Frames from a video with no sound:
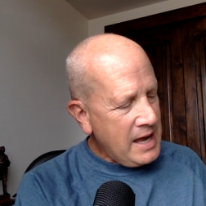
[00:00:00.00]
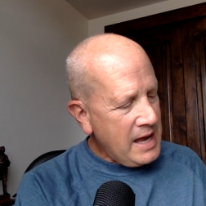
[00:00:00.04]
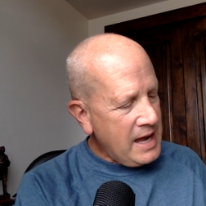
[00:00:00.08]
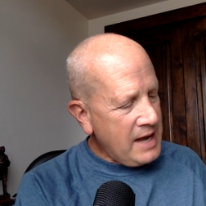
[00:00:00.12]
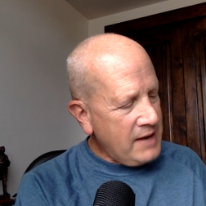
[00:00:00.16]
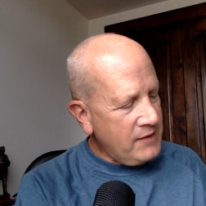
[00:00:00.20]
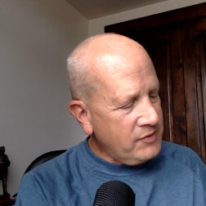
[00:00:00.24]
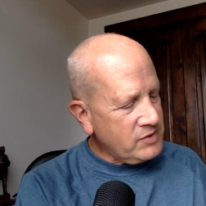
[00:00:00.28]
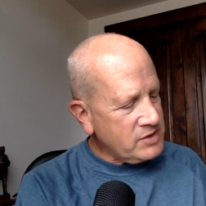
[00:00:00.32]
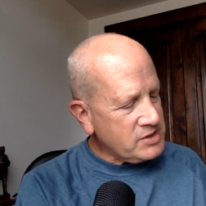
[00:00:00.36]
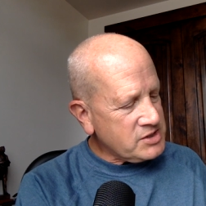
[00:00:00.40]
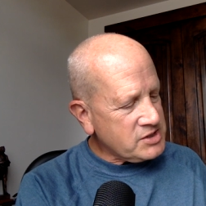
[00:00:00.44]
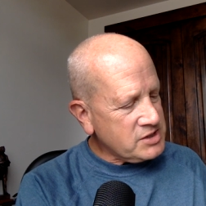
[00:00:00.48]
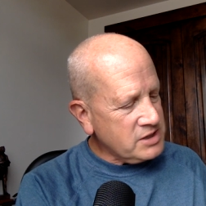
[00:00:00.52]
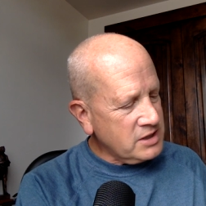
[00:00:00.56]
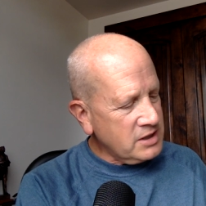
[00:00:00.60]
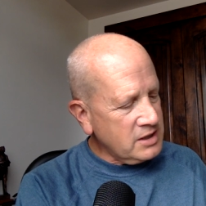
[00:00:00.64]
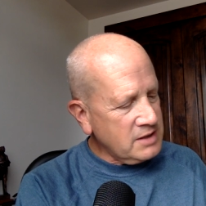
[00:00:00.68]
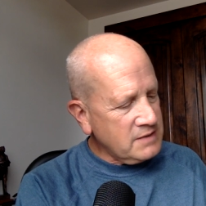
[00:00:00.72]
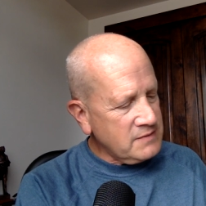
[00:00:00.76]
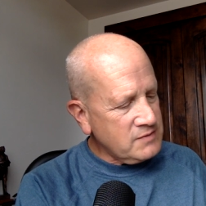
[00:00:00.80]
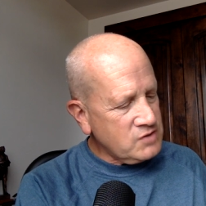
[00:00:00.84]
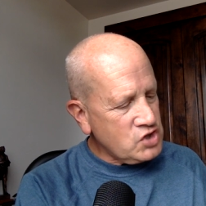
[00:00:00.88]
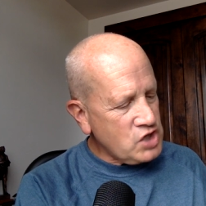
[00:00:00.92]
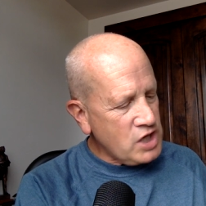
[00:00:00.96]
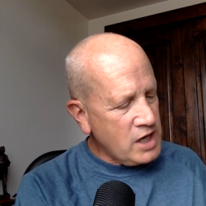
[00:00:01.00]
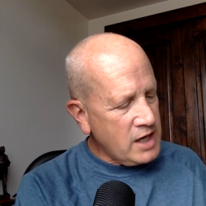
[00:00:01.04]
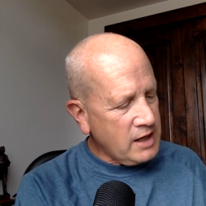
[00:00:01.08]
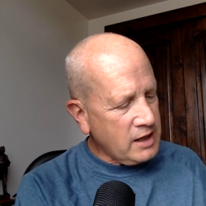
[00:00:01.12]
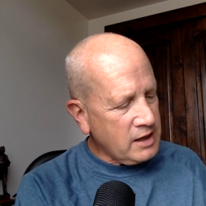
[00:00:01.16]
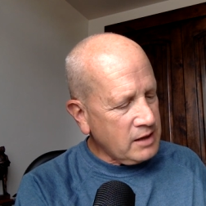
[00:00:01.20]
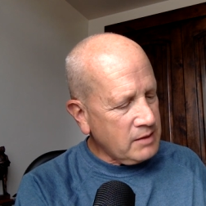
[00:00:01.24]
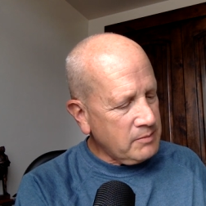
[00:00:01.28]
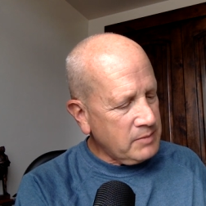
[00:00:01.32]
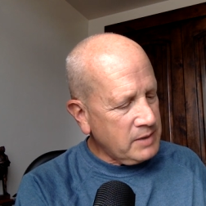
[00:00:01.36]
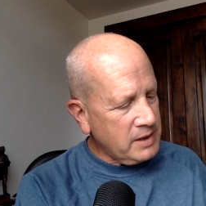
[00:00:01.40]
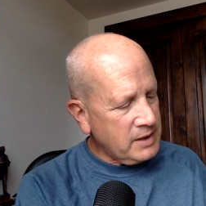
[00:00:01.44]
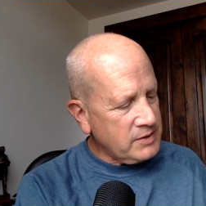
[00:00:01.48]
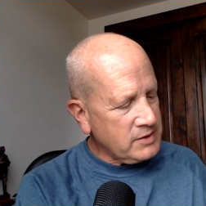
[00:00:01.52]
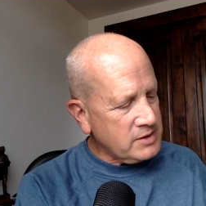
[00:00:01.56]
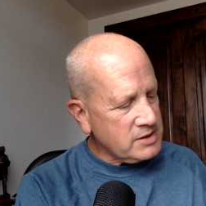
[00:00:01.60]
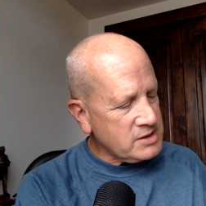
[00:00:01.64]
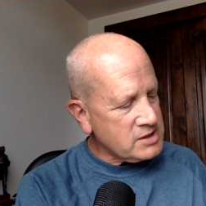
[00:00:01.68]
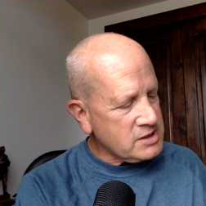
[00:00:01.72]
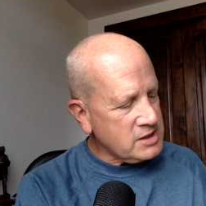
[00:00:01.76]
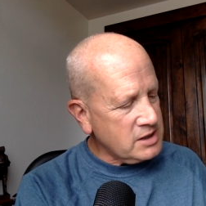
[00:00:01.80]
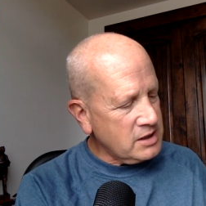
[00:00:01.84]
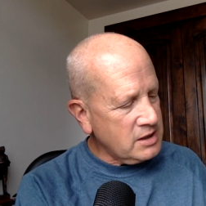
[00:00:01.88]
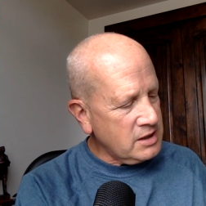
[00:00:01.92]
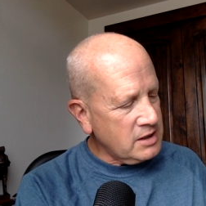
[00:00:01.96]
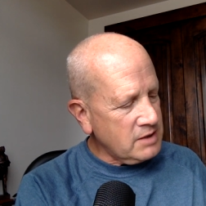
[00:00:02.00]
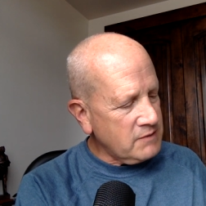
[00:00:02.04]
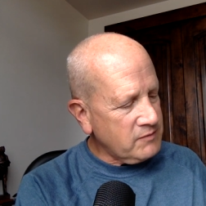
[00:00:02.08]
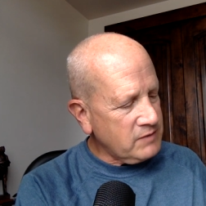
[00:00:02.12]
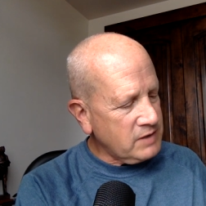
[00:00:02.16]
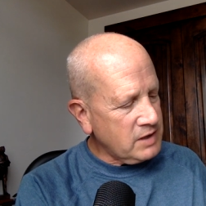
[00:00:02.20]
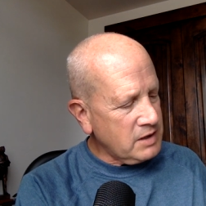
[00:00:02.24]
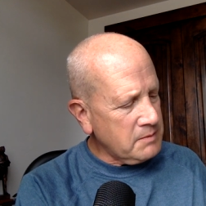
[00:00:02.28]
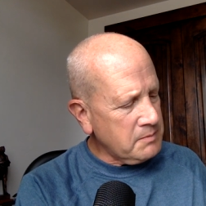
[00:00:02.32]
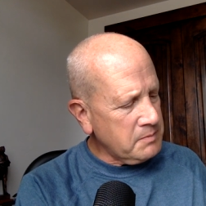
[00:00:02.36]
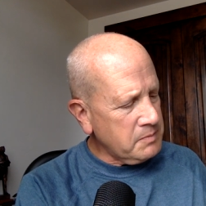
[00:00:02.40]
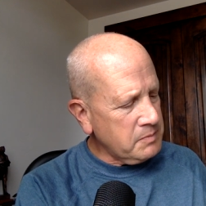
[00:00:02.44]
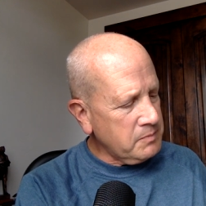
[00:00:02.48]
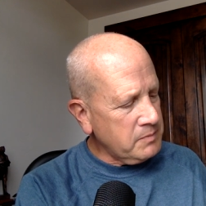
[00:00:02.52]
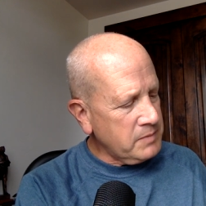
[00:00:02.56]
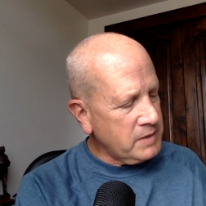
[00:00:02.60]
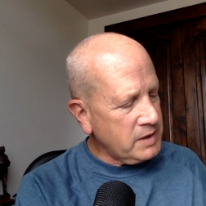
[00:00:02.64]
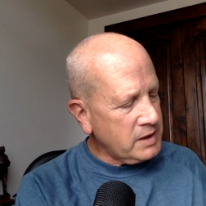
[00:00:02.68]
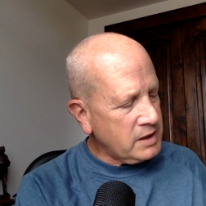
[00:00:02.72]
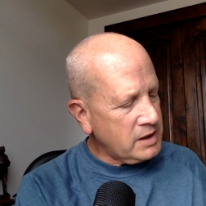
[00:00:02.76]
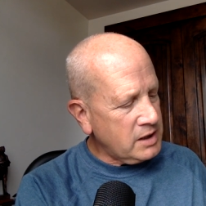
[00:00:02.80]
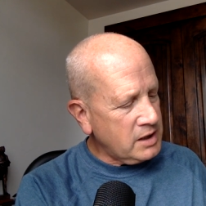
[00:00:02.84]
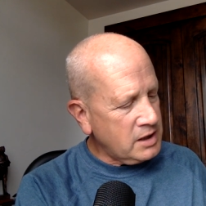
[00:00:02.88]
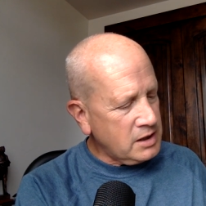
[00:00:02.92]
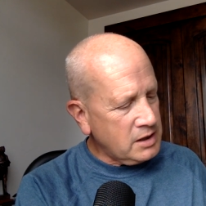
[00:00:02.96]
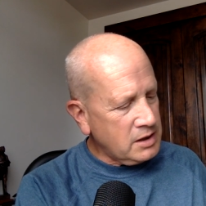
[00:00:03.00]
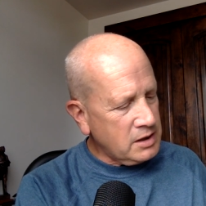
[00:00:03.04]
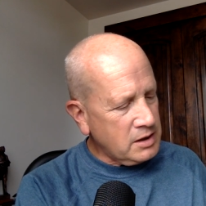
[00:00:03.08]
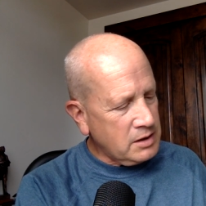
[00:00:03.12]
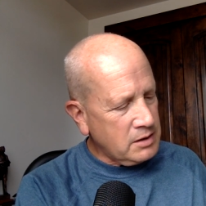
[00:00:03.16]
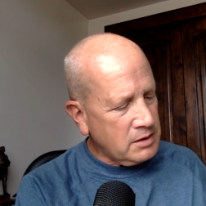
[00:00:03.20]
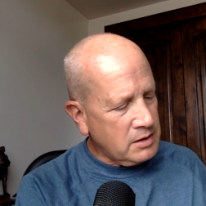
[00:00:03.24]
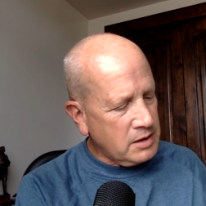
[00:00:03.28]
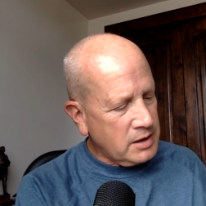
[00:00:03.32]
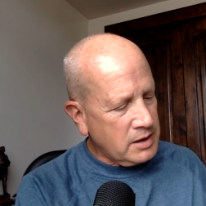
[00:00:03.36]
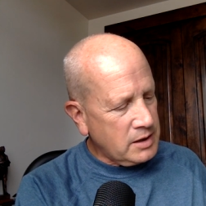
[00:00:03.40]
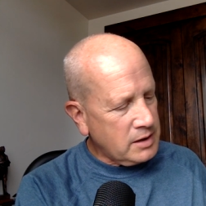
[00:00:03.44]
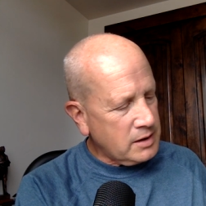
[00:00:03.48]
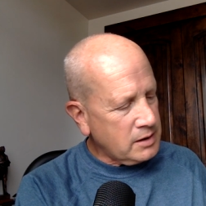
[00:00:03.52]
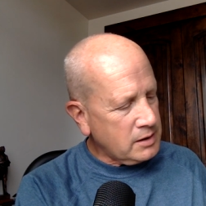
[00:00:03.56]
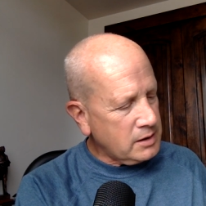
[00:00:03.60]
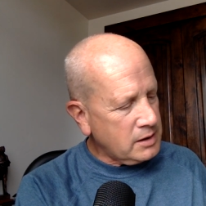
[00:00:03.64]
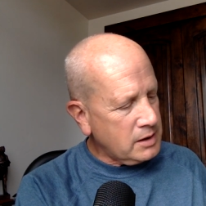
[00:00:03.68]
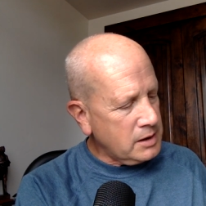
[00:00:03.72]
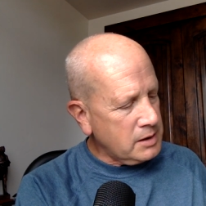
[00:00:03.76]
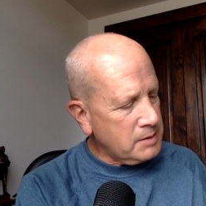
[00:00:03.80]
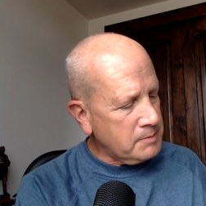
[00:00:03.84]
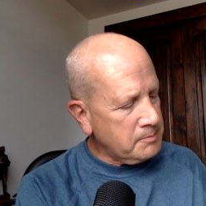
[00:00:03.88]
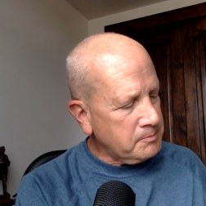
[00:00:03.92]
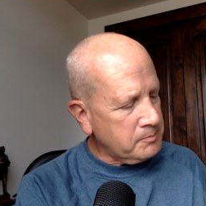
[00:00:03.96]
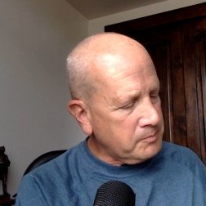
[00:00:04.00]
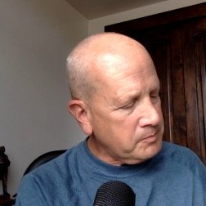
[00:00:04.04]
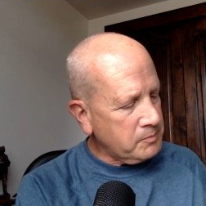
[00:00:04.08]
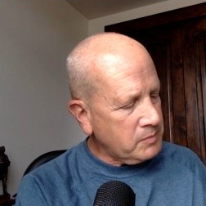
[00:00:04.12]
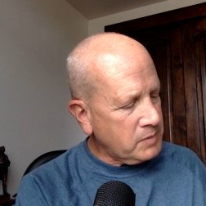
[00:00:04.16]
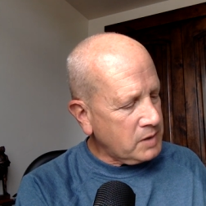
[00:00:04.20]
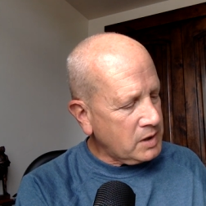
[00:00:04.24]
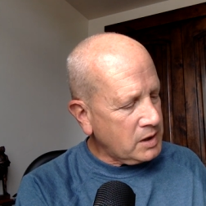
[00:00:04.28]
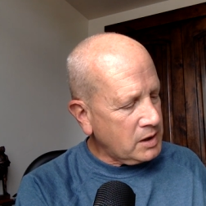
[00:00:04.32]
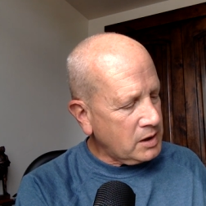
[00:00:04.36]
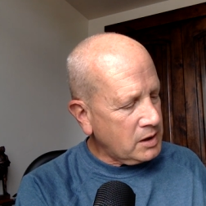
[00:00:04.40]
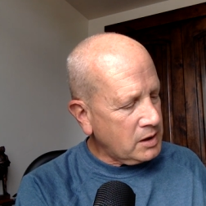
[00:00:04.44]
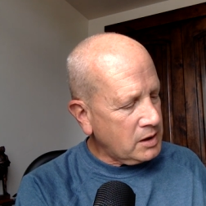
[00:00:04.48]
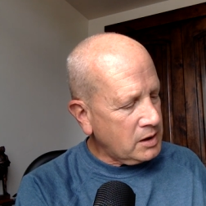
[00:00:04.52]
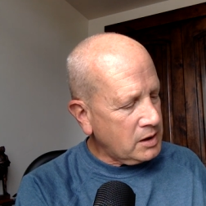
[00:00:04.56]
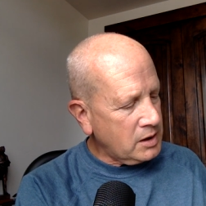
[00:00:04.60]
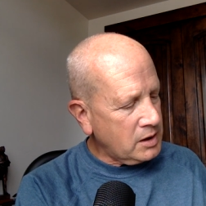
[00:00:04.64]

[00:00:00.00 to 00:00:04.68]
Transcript: and the city of Jacob, and the city of Gib, Gim,